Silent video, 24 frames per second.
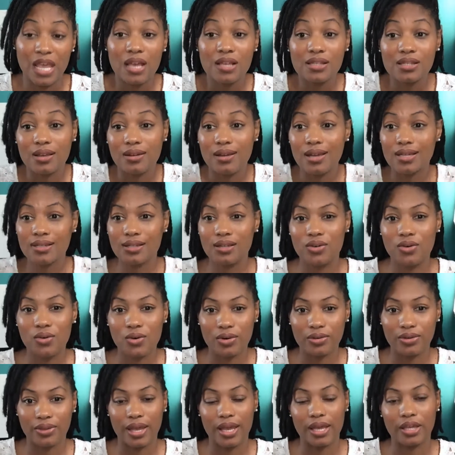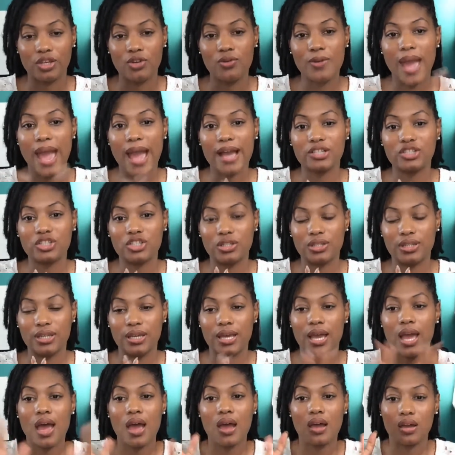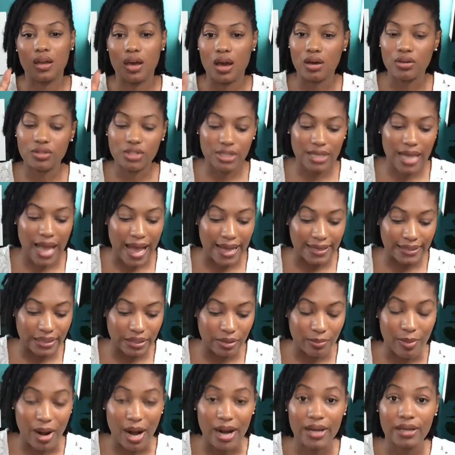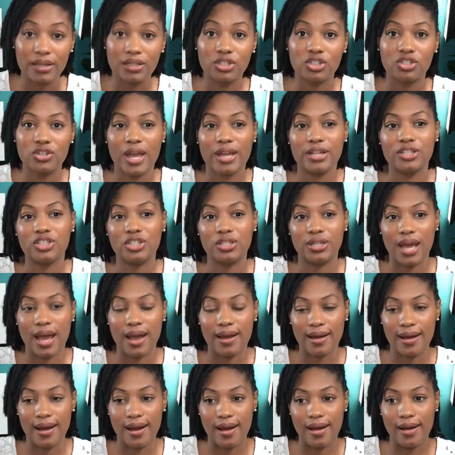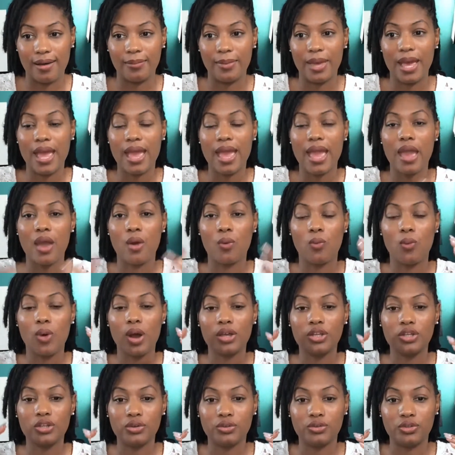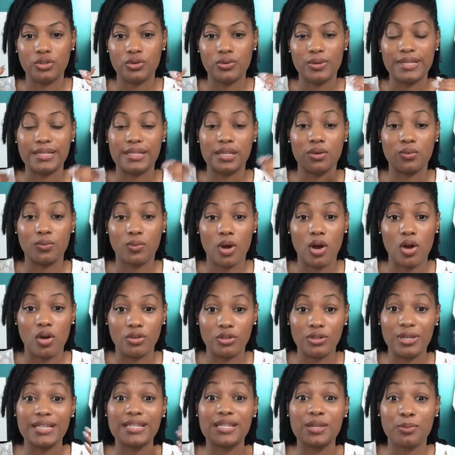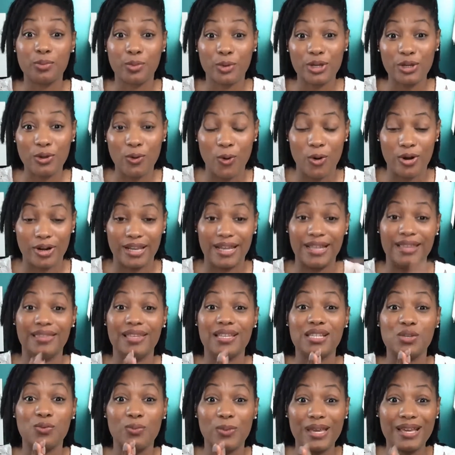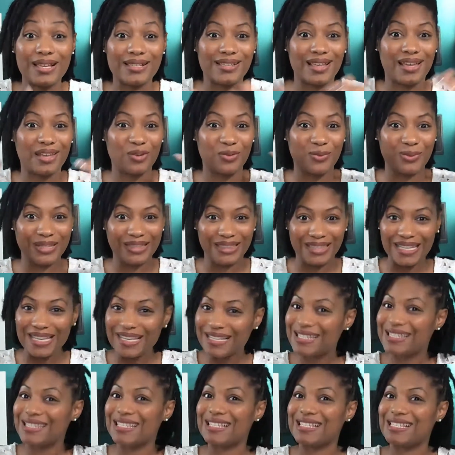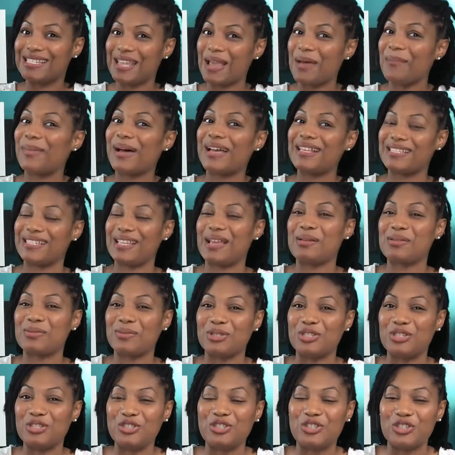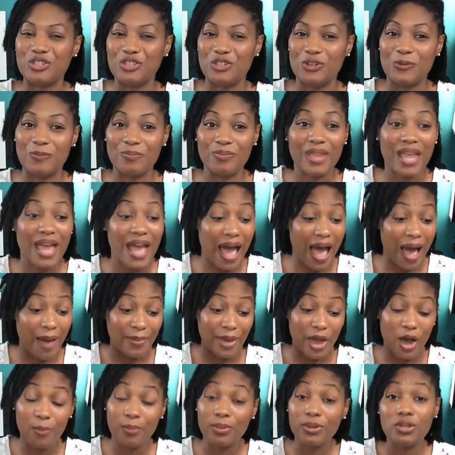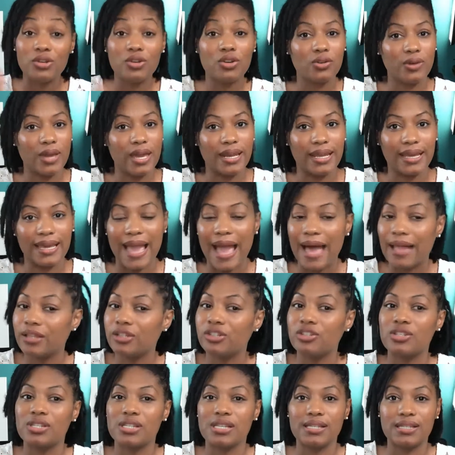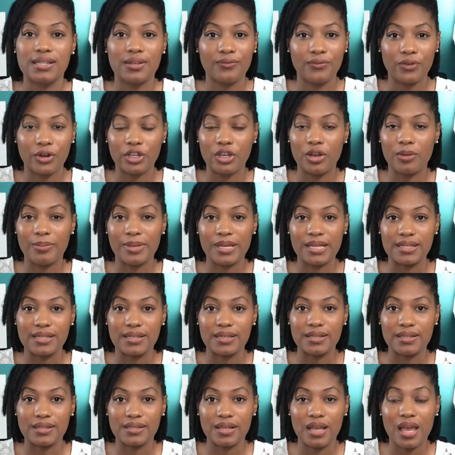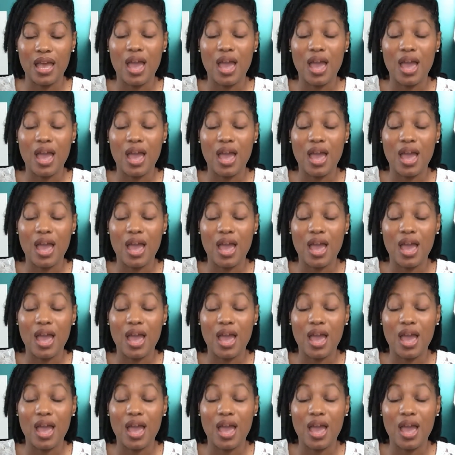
So here's the cool thing. You actually go to ineedamarketingstrategy.com, and what you'll do is enroll. You get to pre-order, and this week is going to release the step-by-steps what you should do. I'm helping you create a calendar system for your business.